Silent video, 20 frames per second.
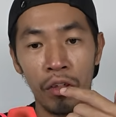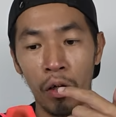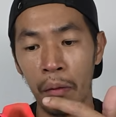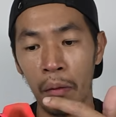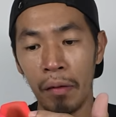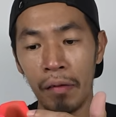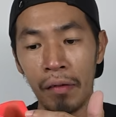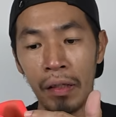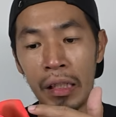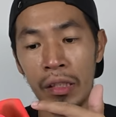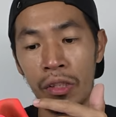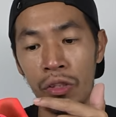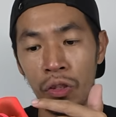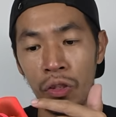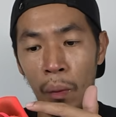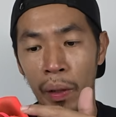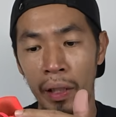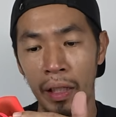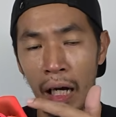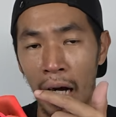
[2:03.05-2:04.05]
Novablast 5 is
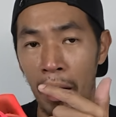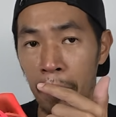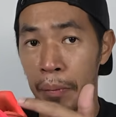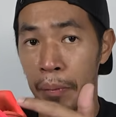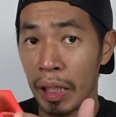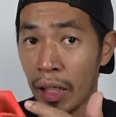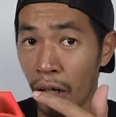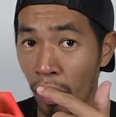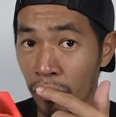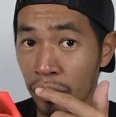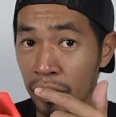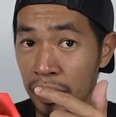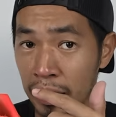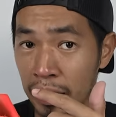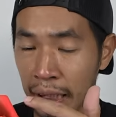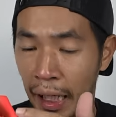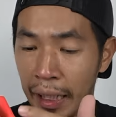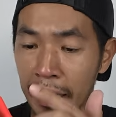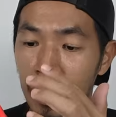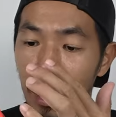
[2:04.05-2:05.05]
showing a bit of
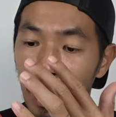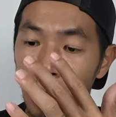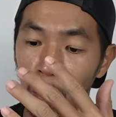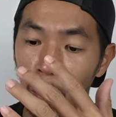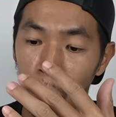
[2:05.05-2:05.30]
sign.